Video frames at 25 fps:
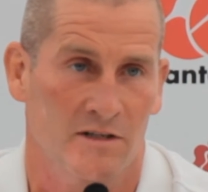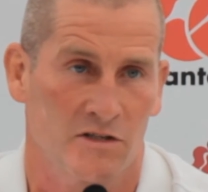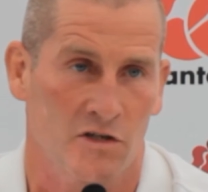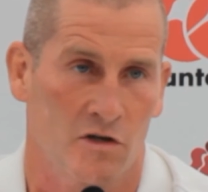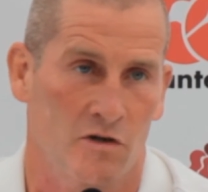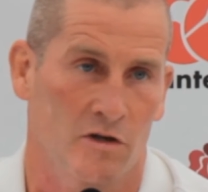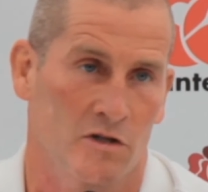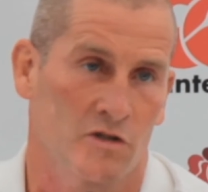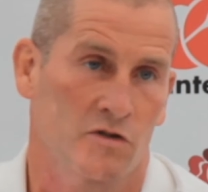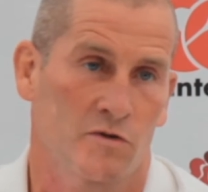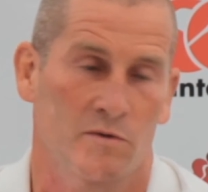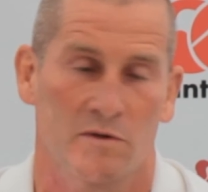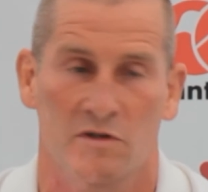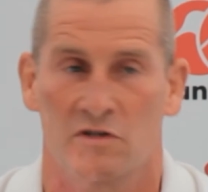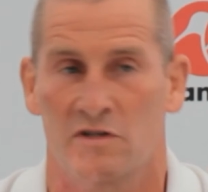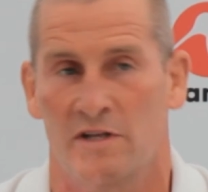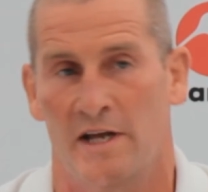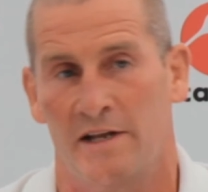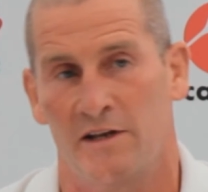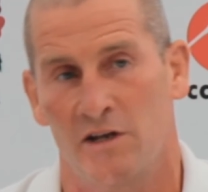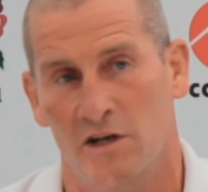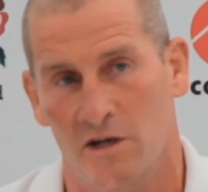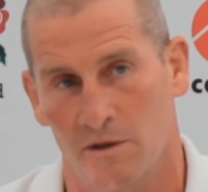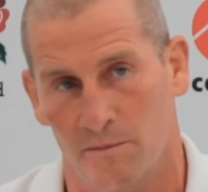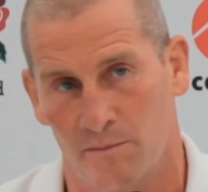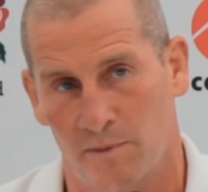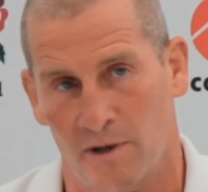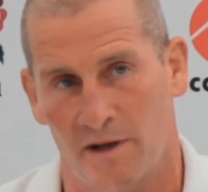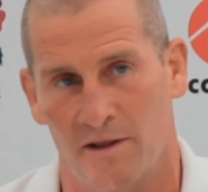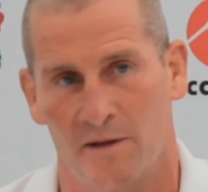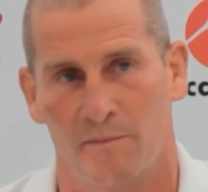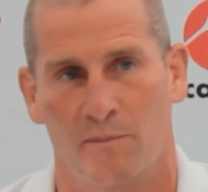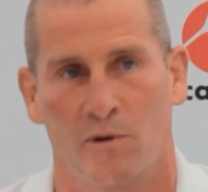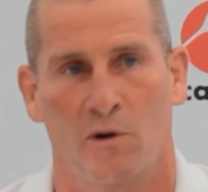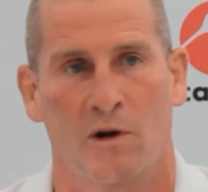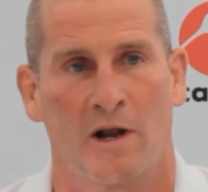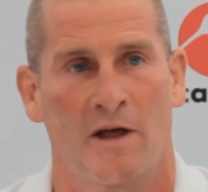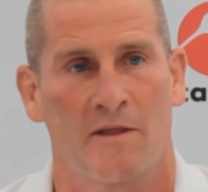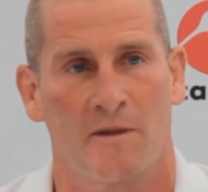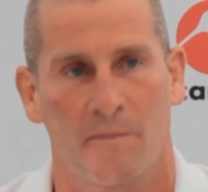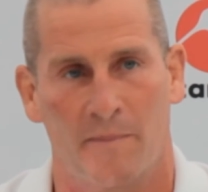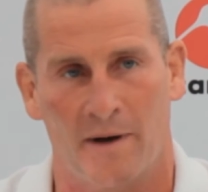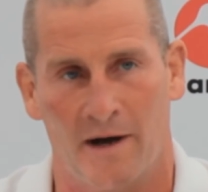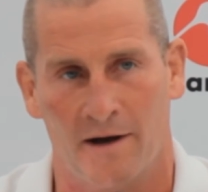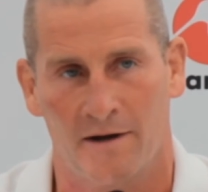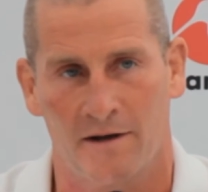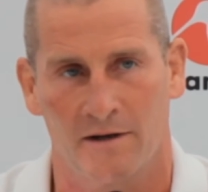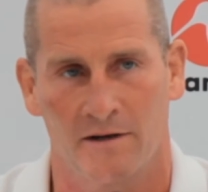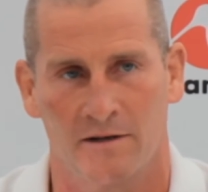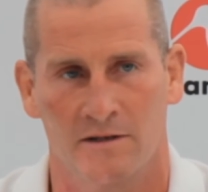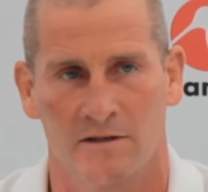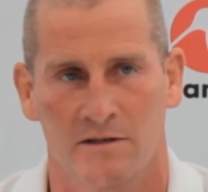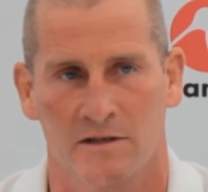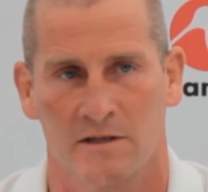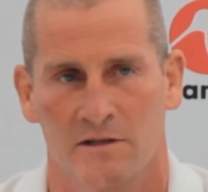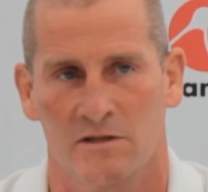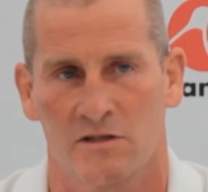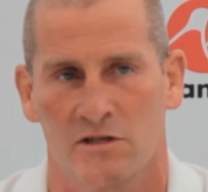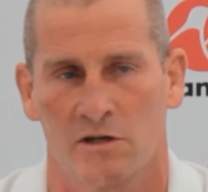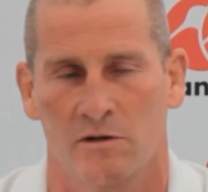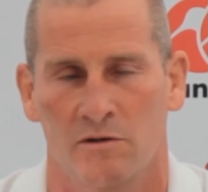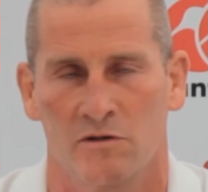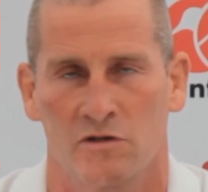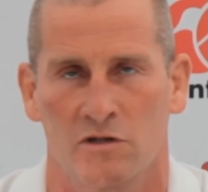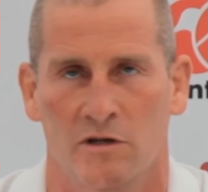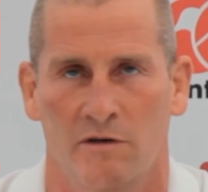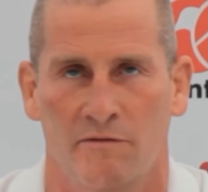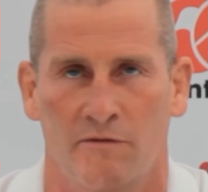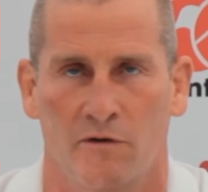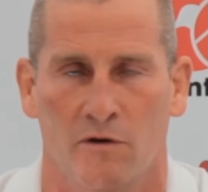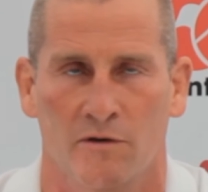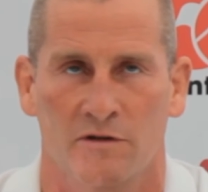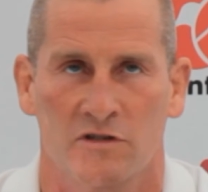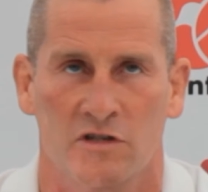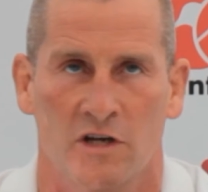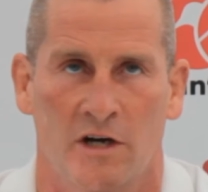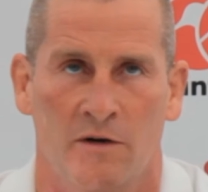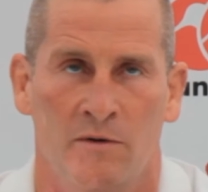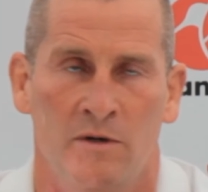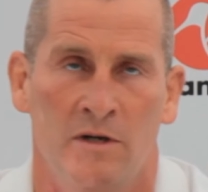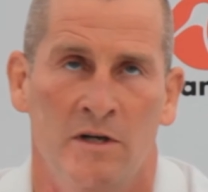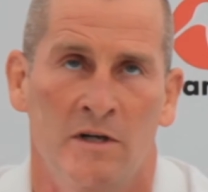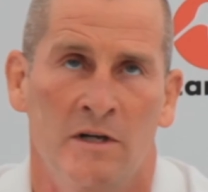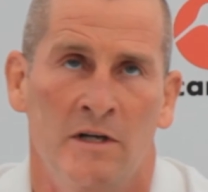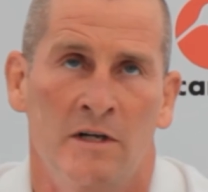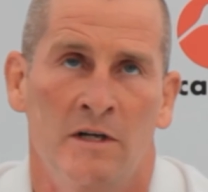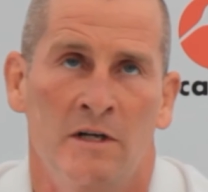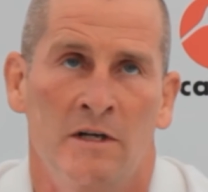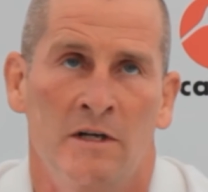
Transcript: As a consequence, then you can play the ball out the back and so on and so forth. So,